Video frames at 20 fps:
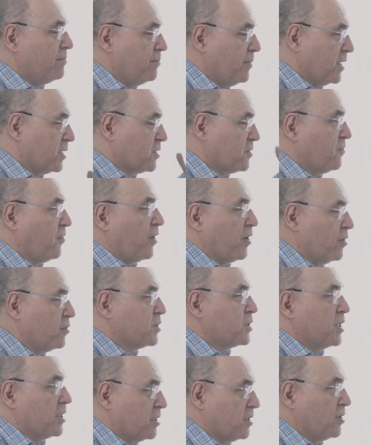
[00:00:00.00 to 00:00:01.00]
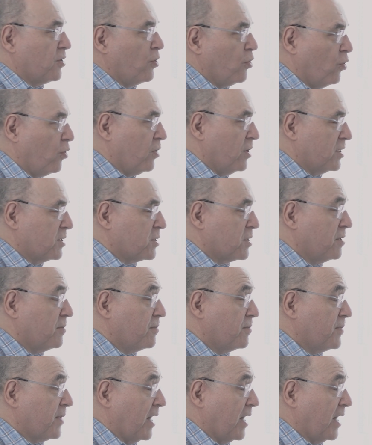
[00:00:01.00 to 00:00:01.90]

must follow certain laws